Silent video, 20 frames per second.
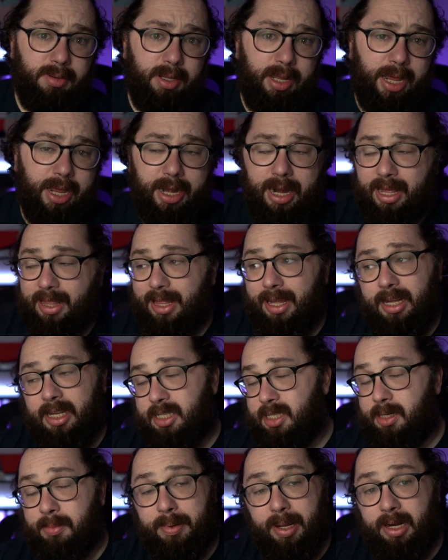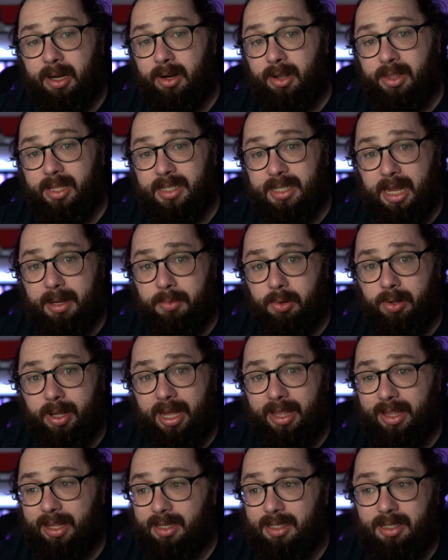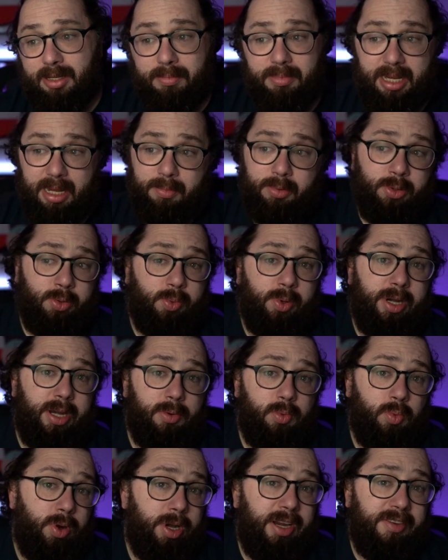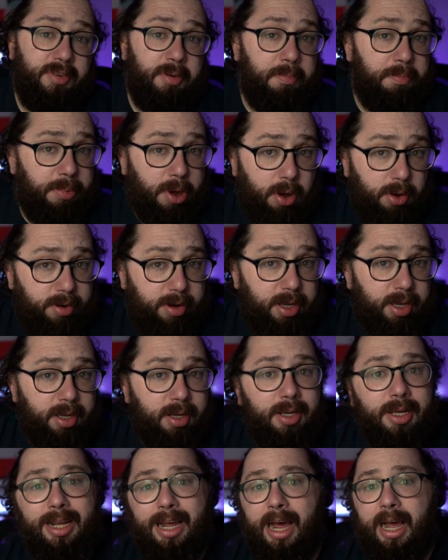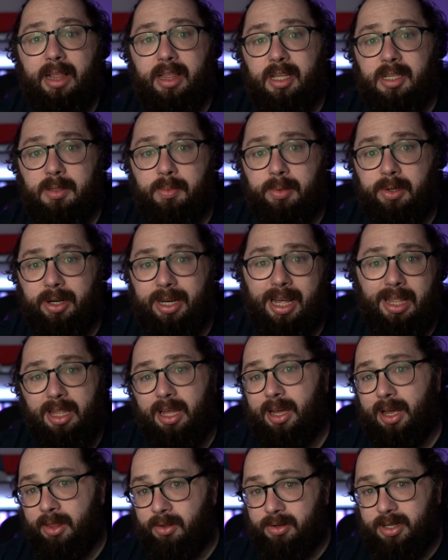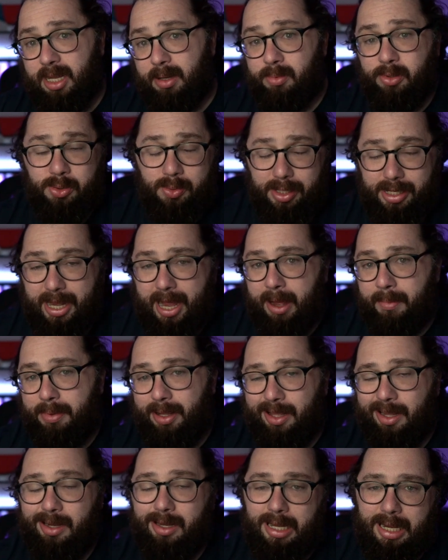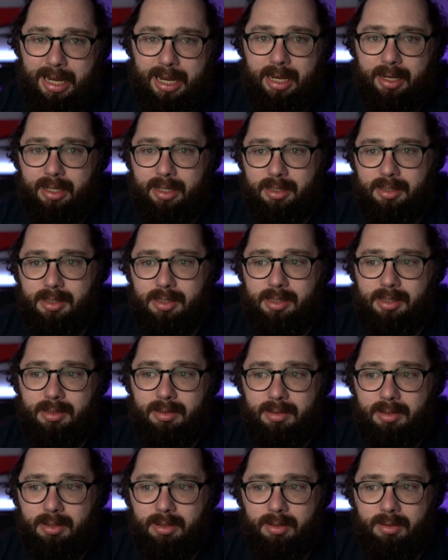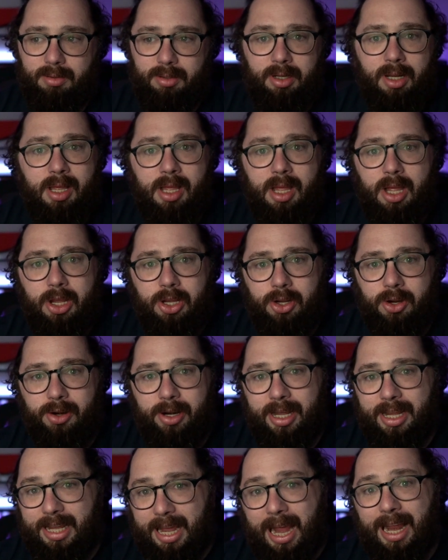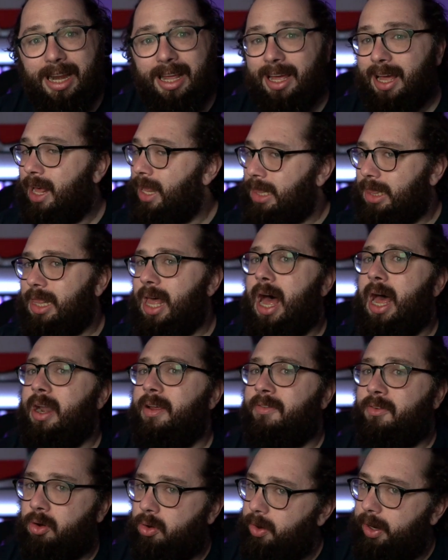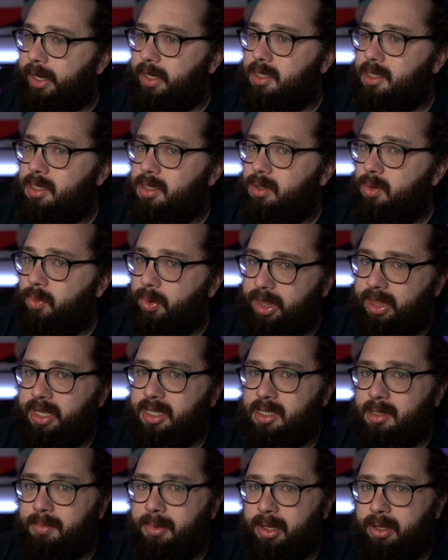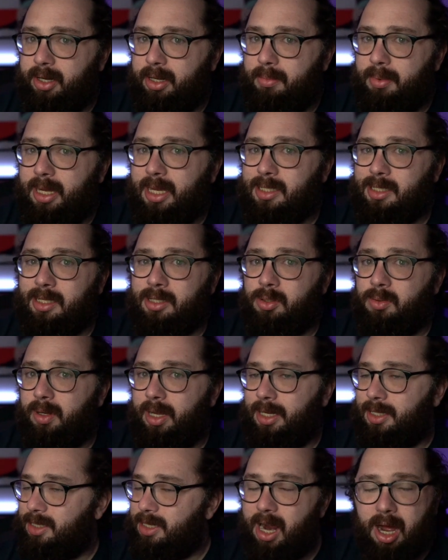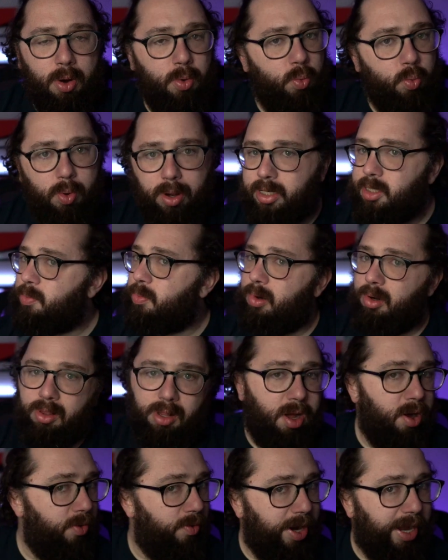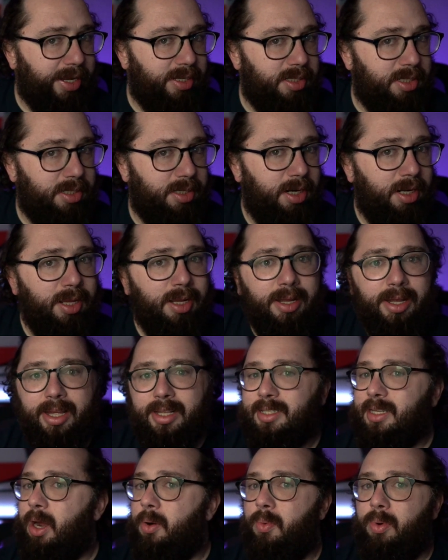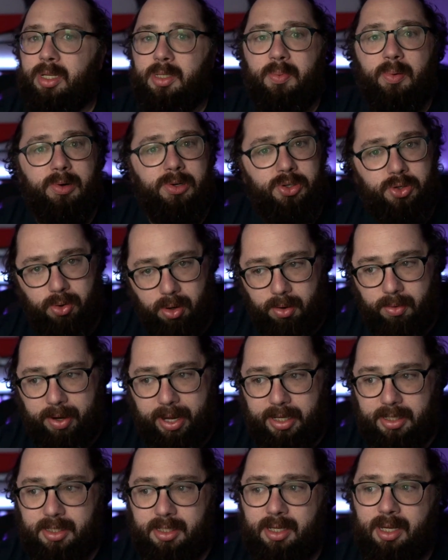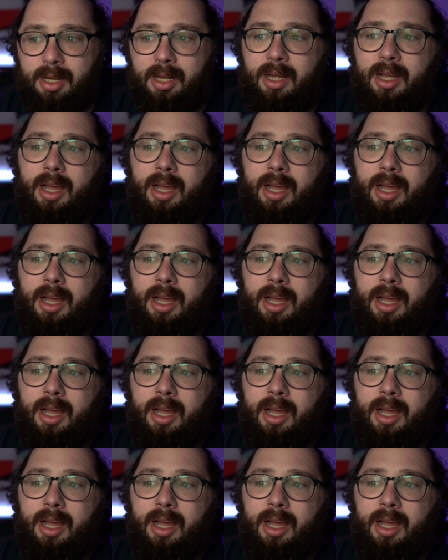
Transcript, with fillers: And I think it's dependent on the table. I think some tables wouldn't even balk at this ability. I think other tables would, yeah, be like, you're negating a lot of crits with this ability because it's not once per long rest. It's not once per short rest.